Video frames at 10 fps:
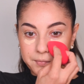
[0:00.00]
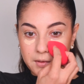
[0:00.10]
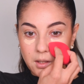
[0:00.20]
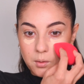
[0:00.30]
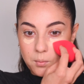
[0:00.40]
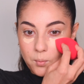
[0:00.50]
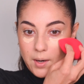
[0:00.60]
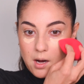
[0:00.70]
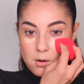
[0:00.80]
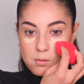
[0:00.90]

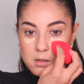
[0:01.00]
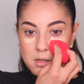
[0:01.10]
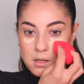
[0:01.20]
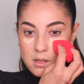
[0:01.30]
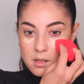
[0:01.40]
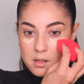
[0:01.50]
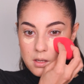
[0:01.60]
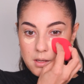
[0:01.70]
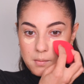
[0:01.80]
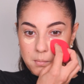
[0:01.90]
around
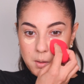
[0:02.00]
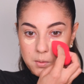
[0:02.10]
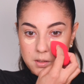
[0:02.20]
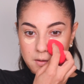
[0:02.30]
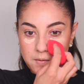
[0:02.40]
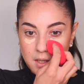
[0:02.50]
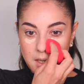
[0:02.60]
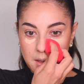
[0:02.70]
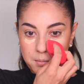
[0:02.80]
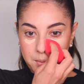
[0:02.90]
most of it
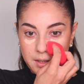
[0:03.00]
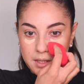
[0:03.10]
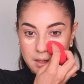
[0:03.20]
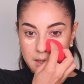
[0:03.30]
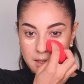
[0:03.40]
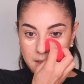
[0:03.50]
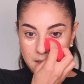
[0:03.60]
and bring it like